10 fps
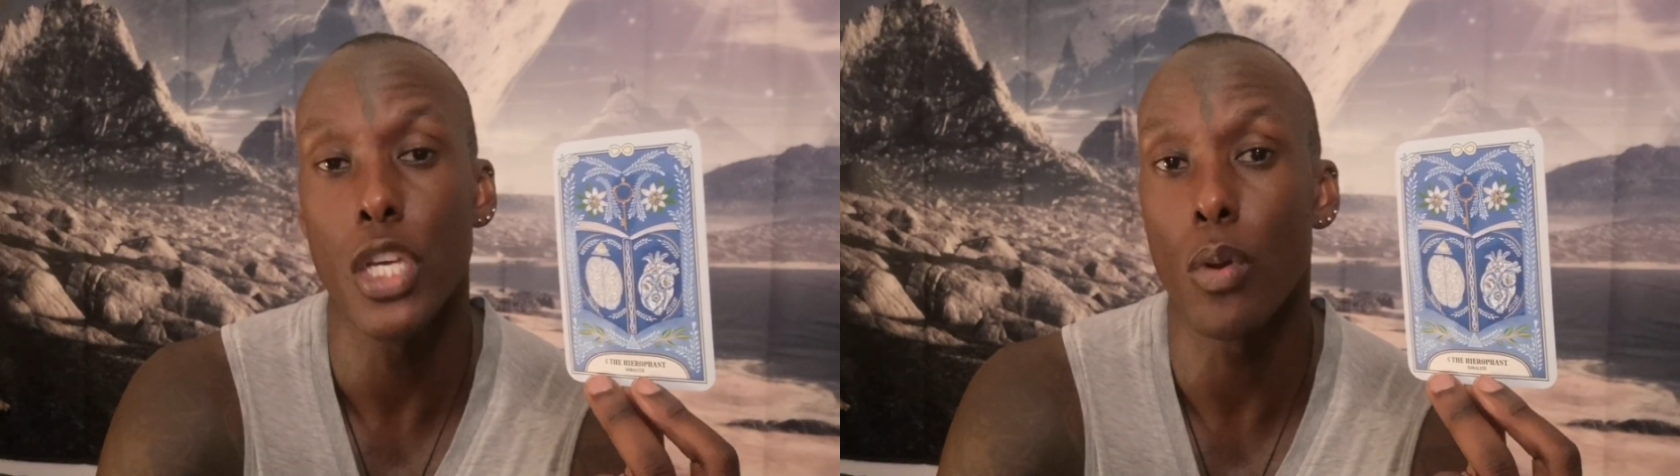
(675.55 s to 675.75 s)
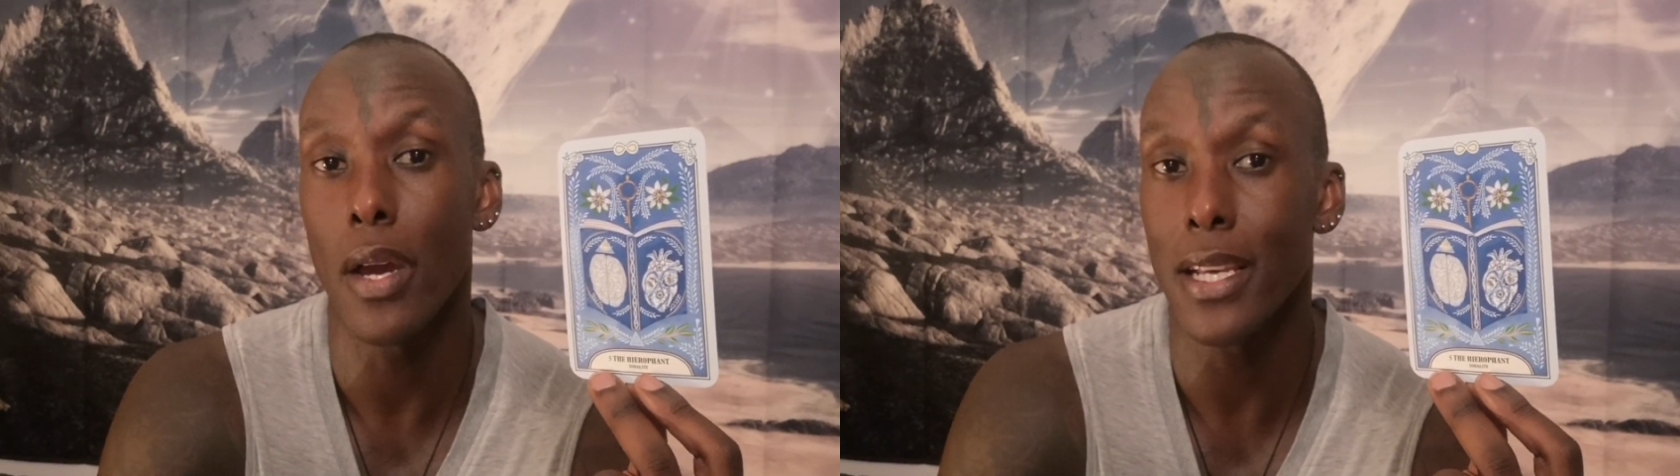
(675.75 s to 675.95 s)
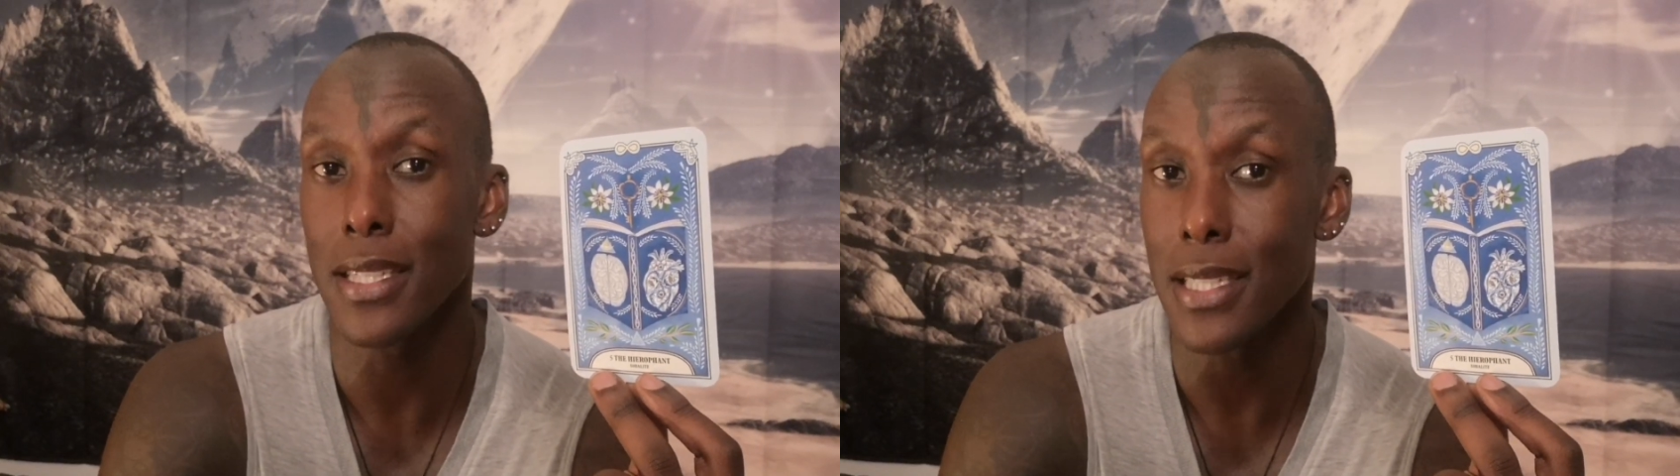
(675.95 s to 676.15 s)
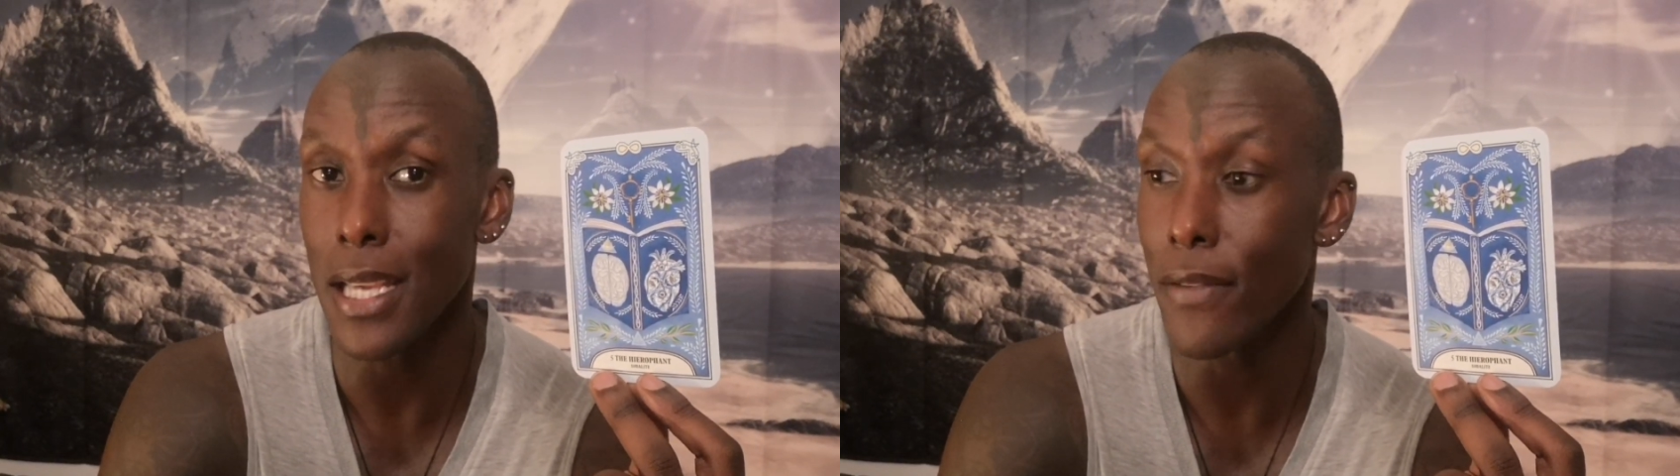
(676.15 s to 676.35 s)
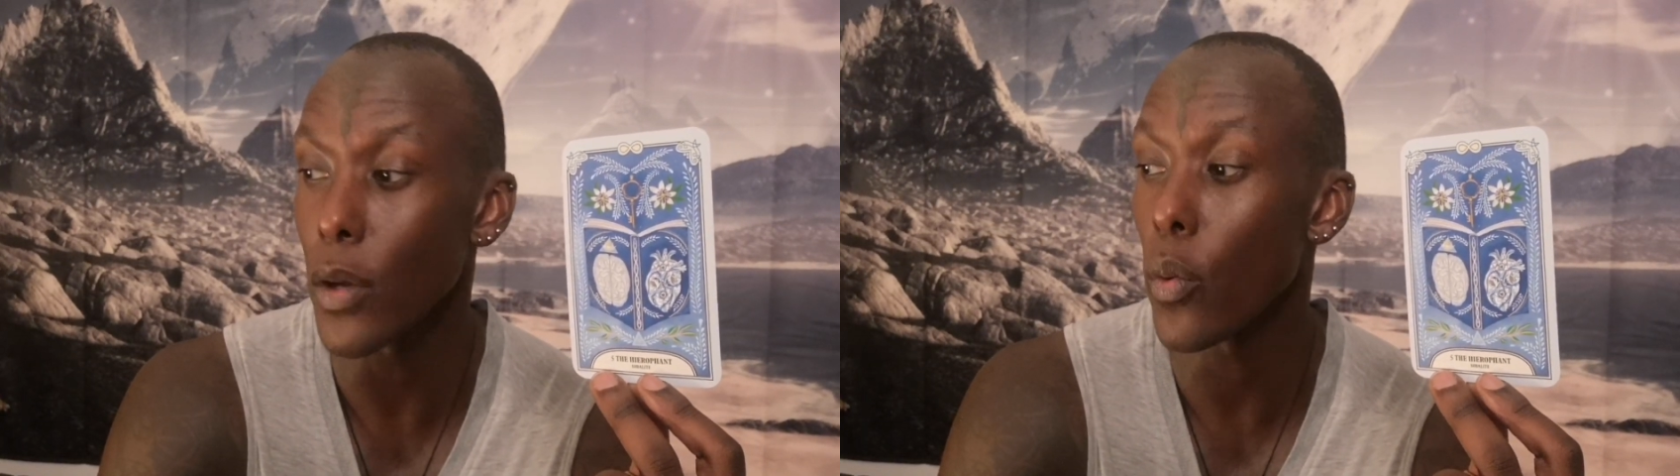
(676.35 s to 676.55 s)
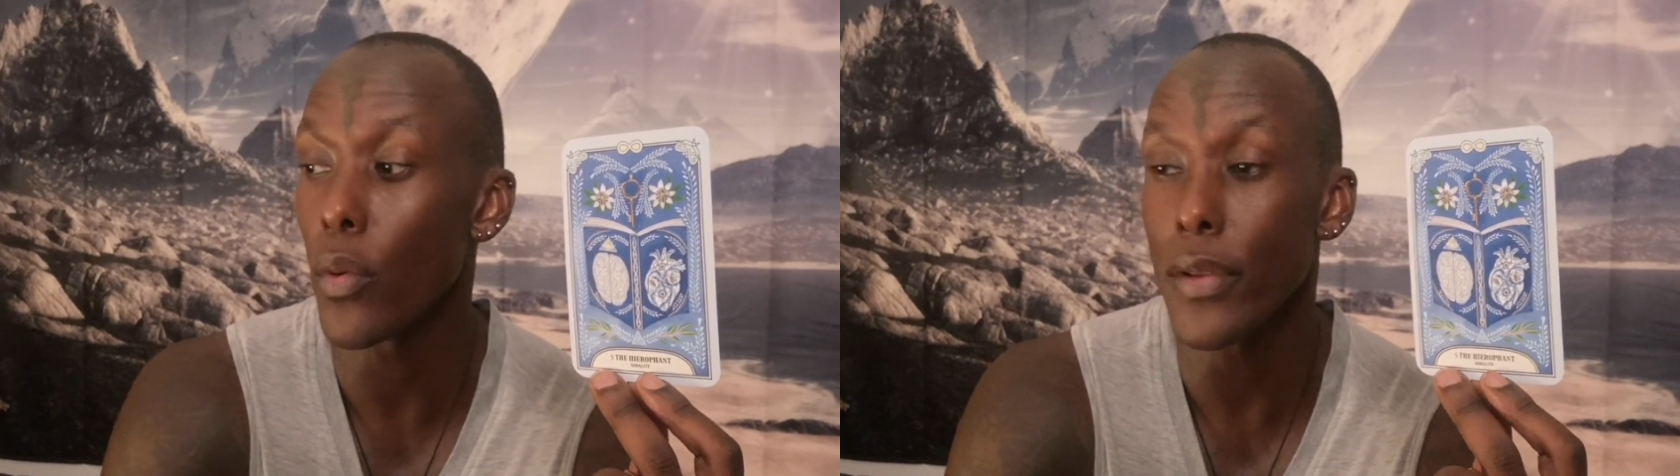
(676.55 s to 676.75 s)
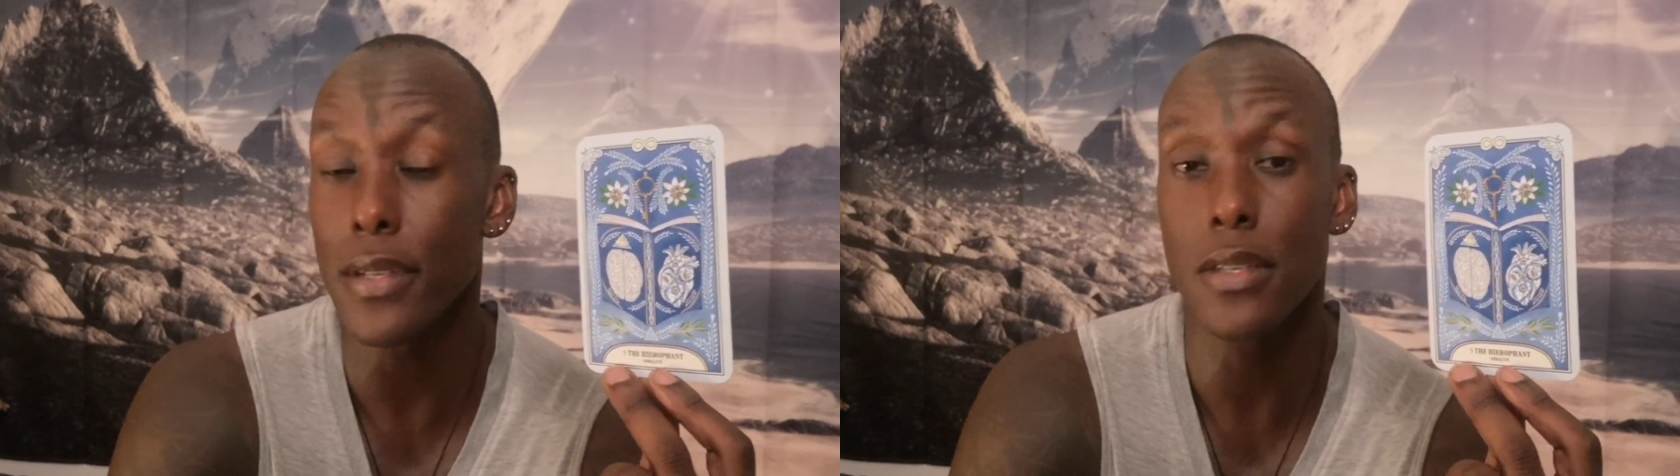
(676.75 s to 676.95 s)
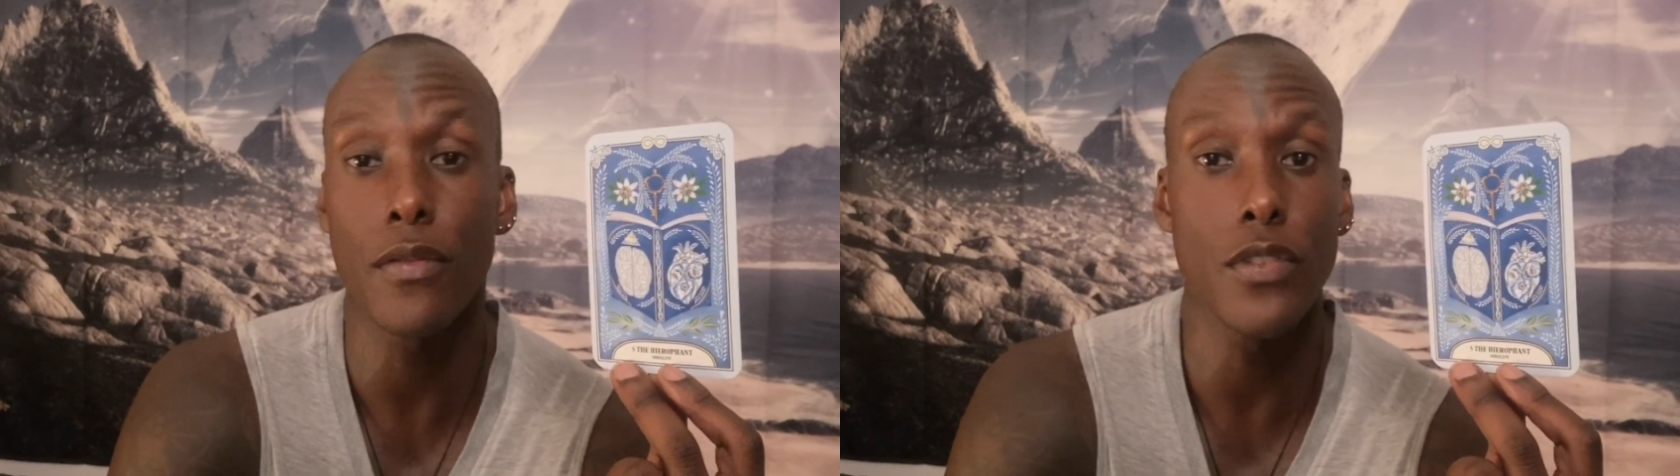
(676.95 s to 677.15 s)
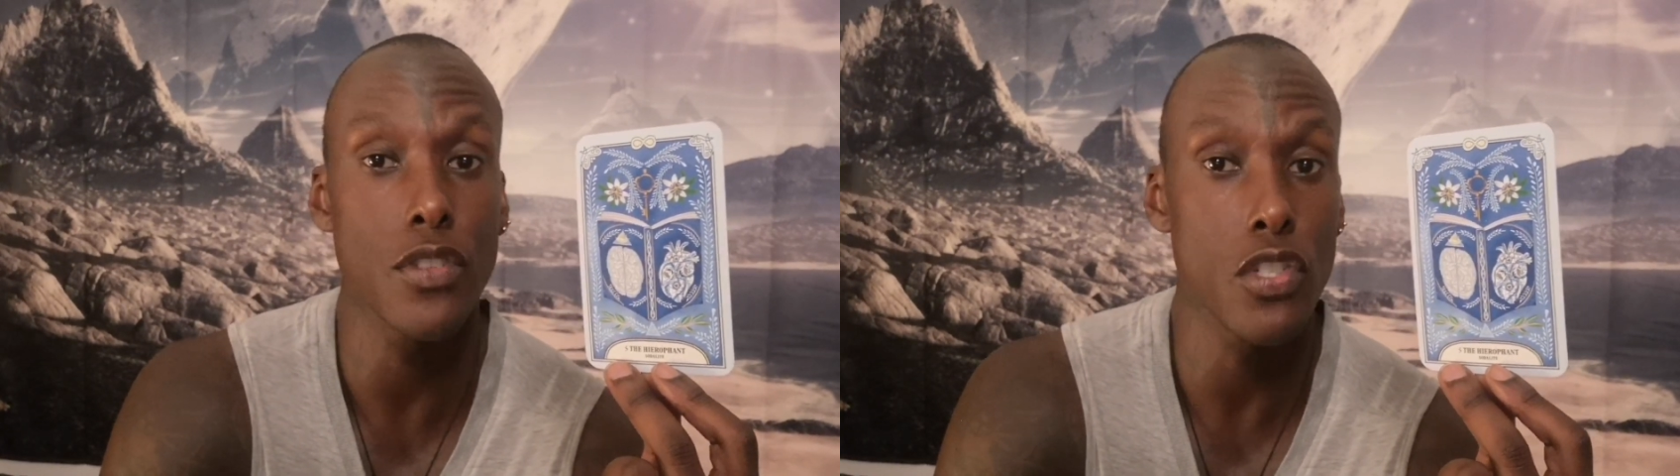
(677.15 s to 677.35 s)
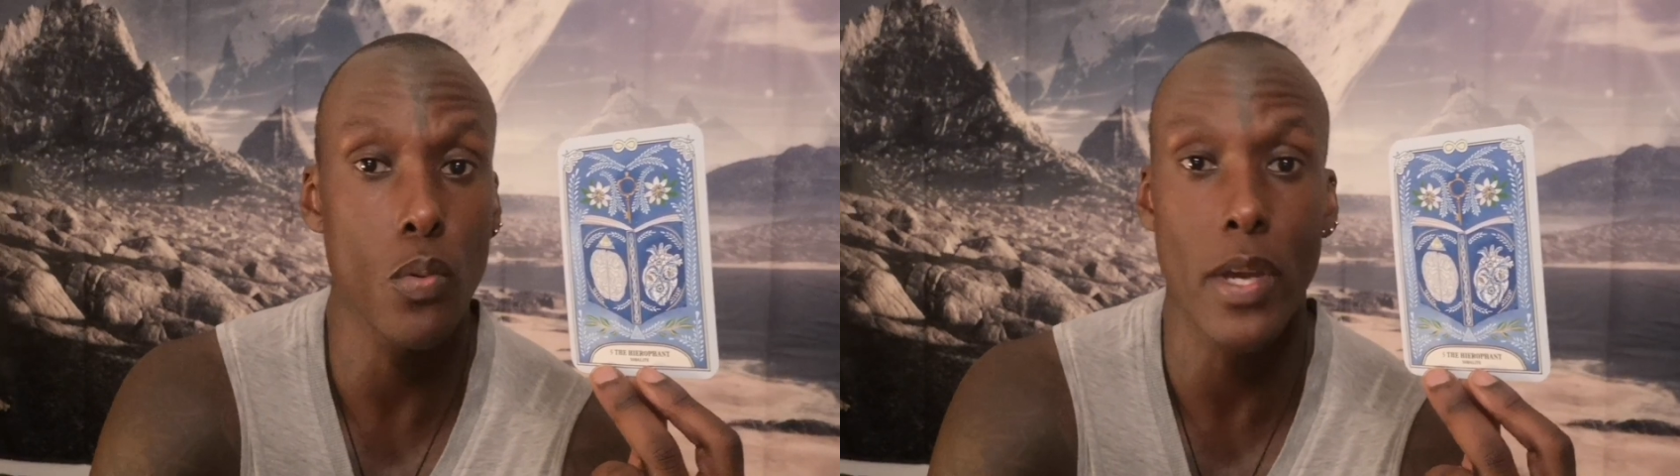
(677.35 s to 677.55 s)
You are receiving all these
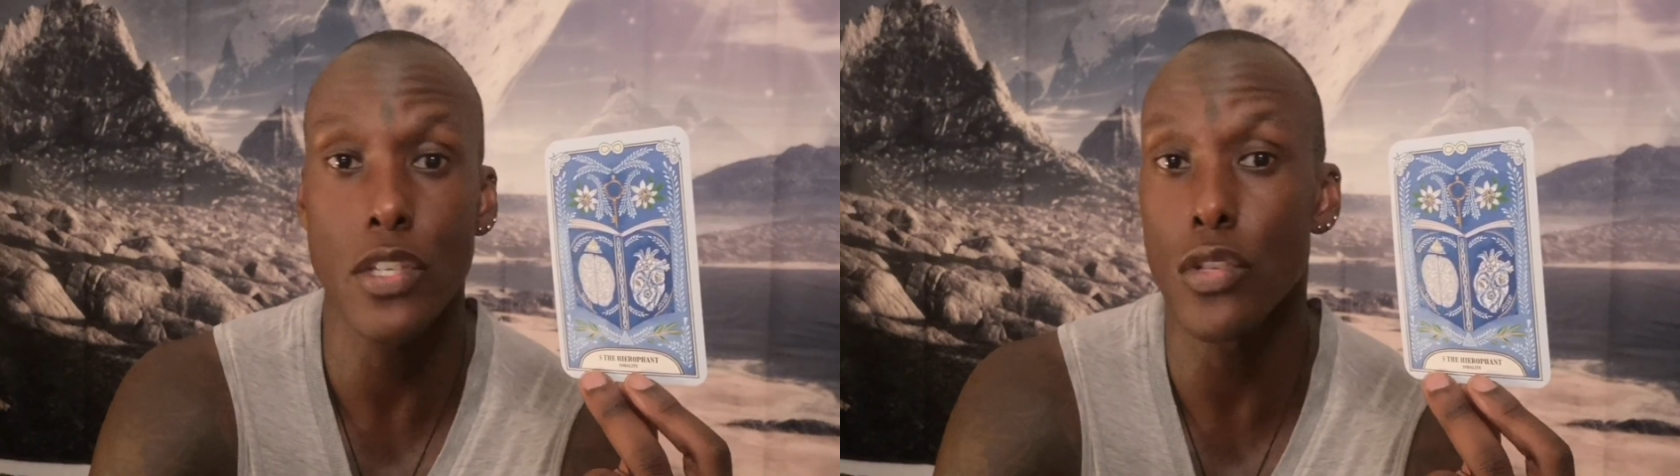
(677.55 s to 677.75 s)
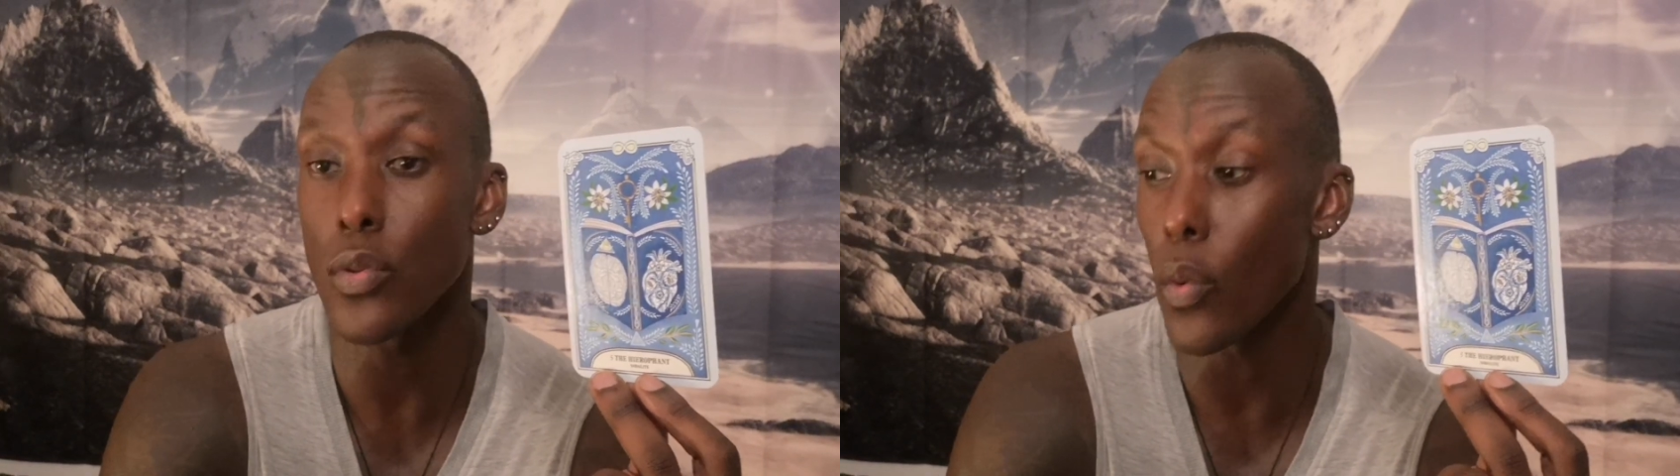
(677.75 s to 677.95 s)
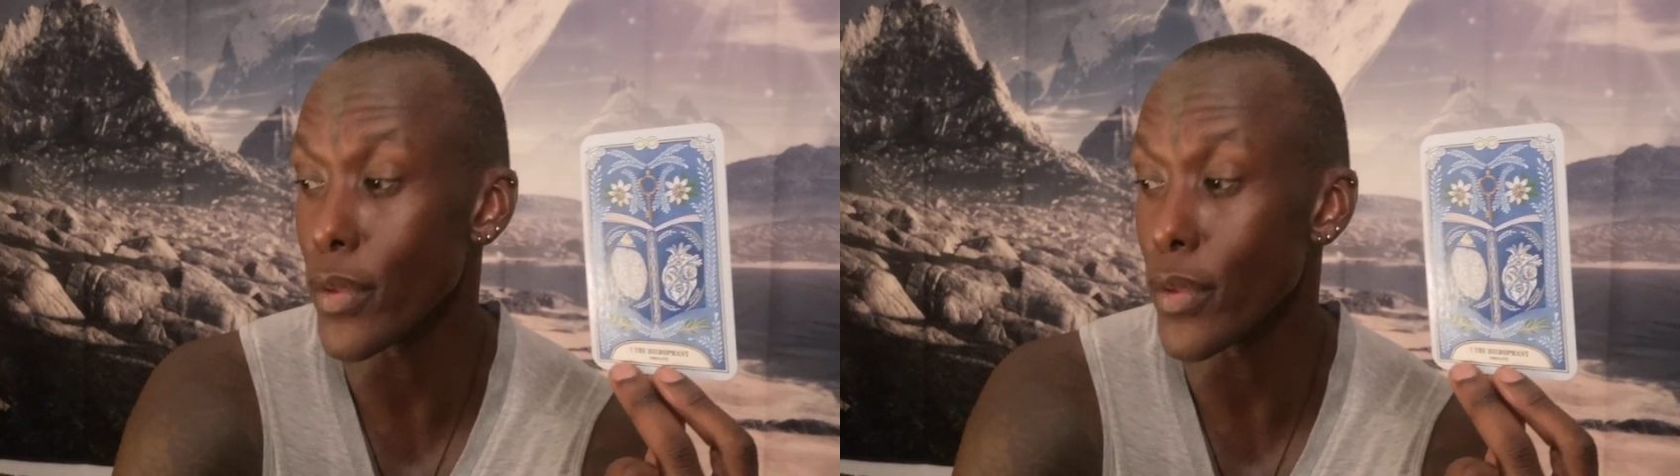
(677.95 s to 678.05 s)
different situations,